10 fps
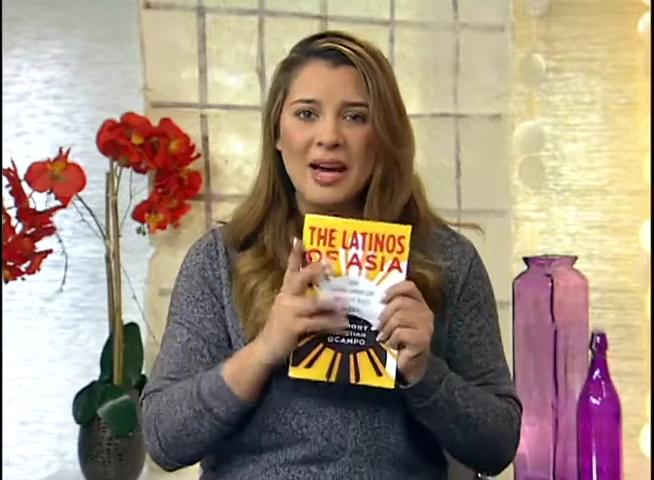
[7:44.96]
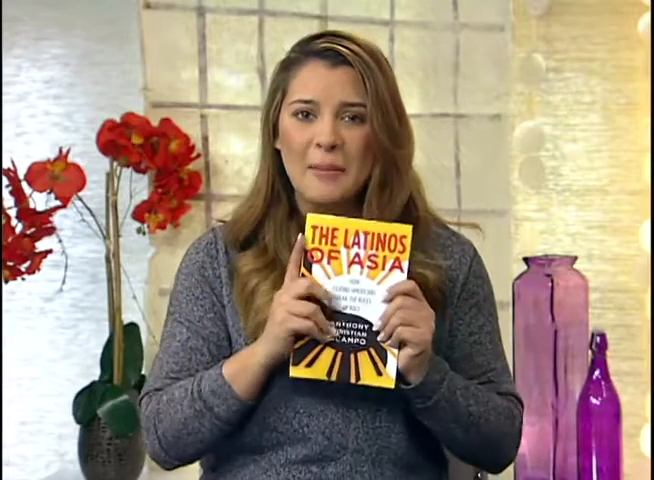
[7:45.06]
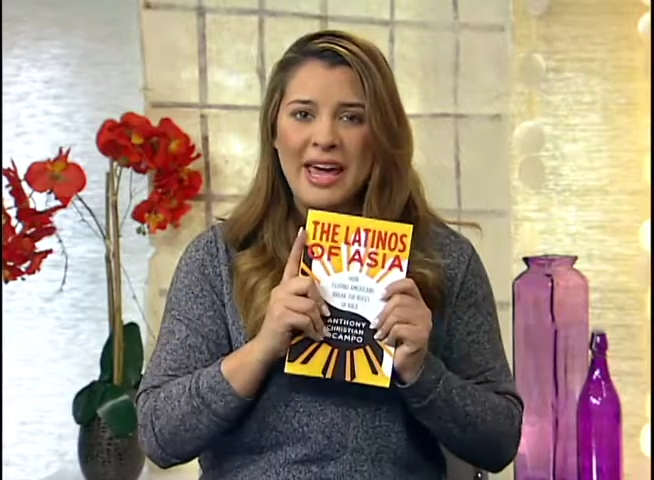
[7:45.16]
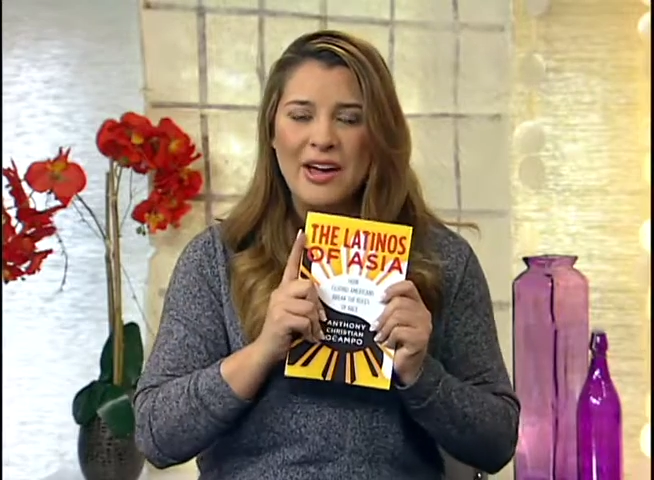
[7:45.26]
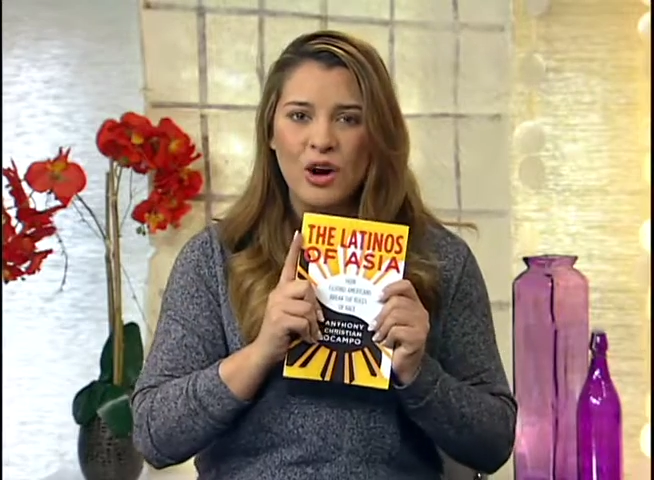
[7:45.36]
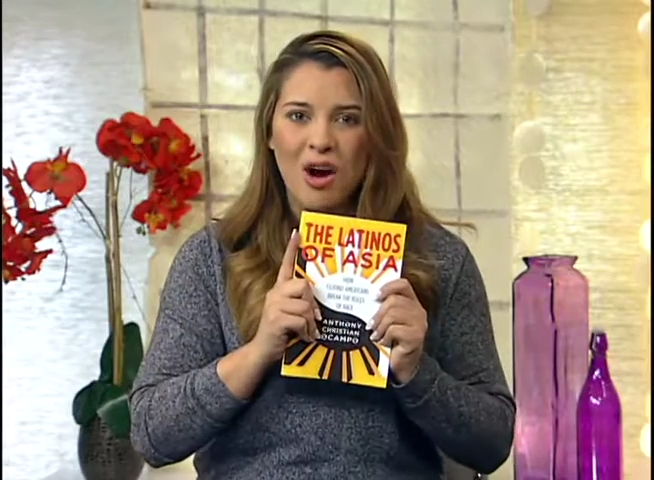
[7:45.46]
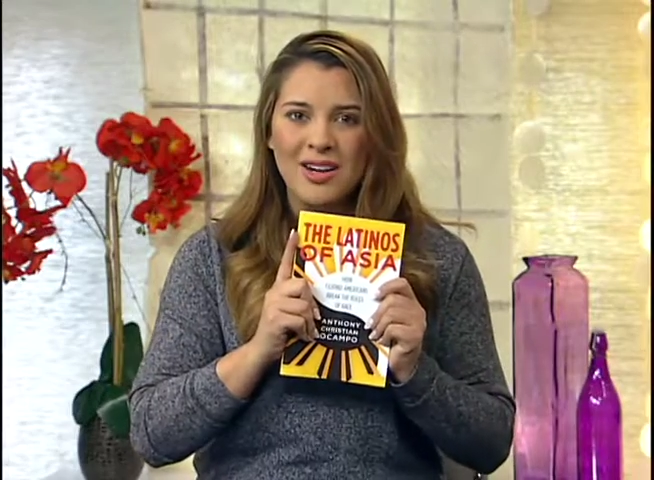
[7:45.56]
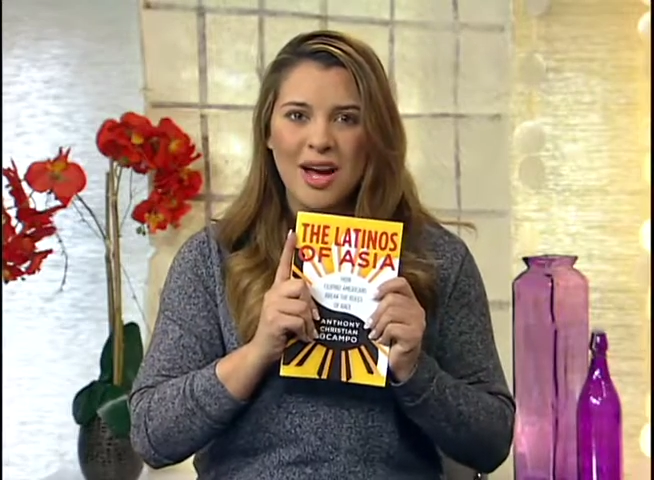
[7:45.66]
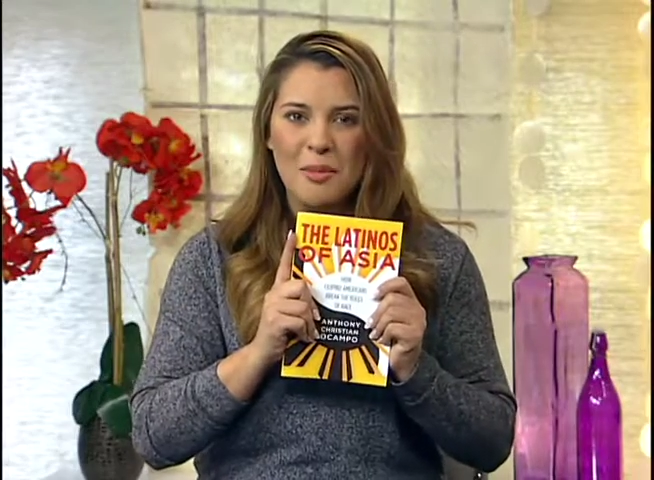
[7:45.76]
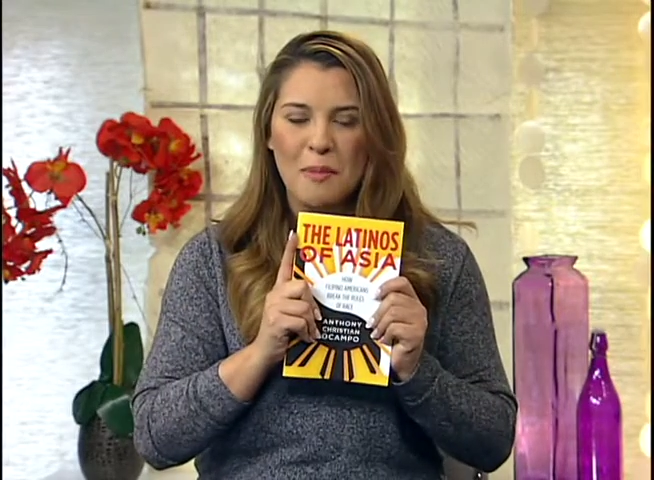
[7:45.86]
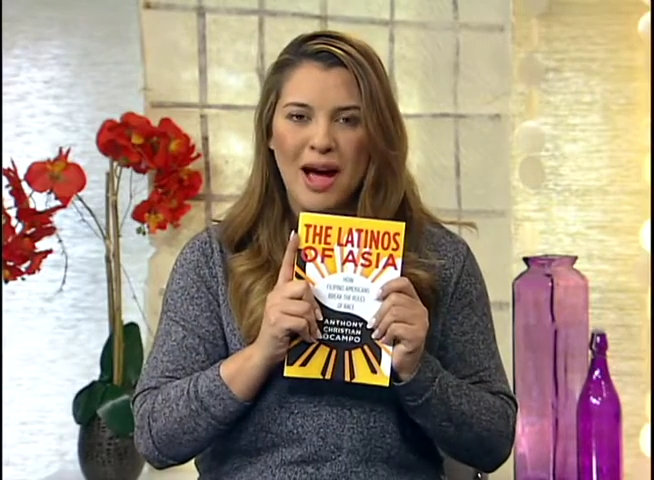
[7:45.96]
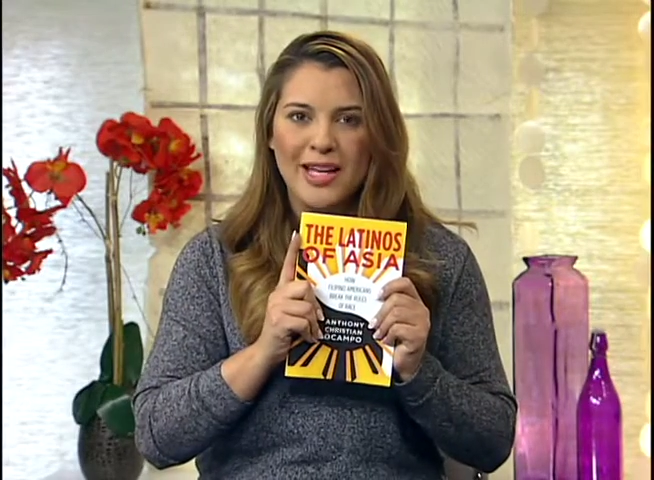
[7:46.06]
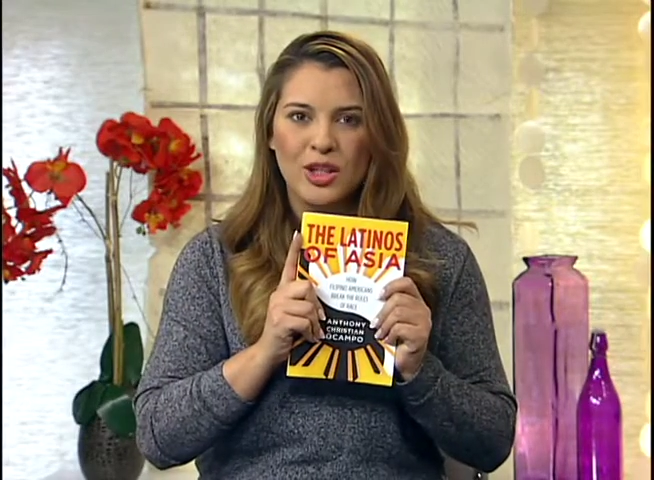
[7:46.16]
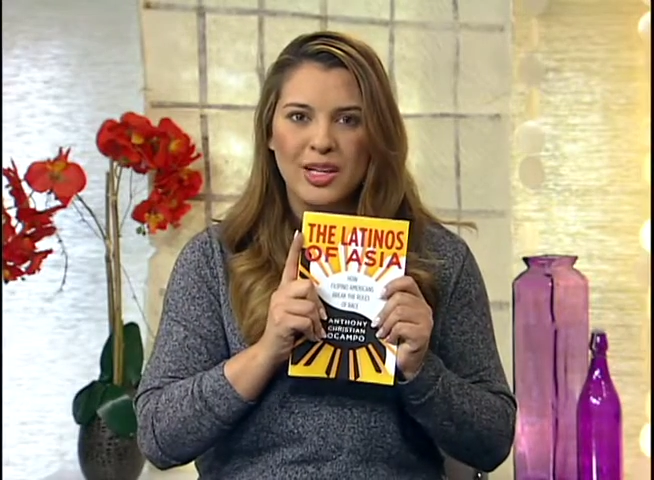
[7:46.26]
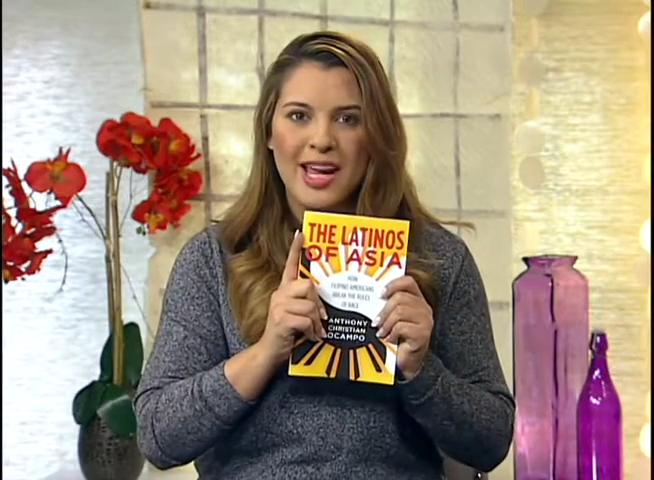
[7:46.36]
kami here on Kababayan
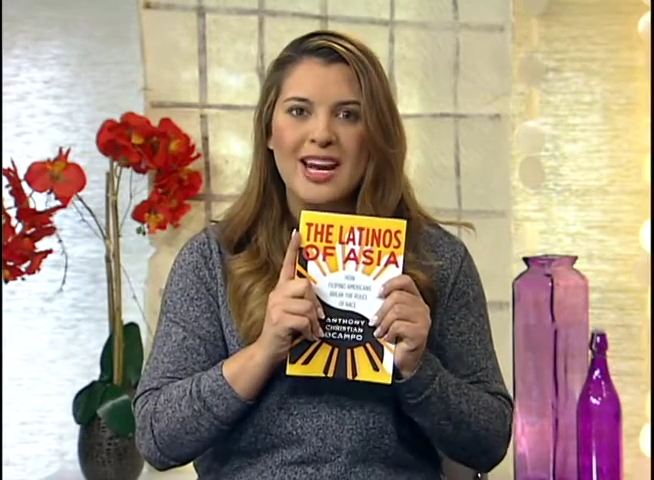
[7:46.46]
Today.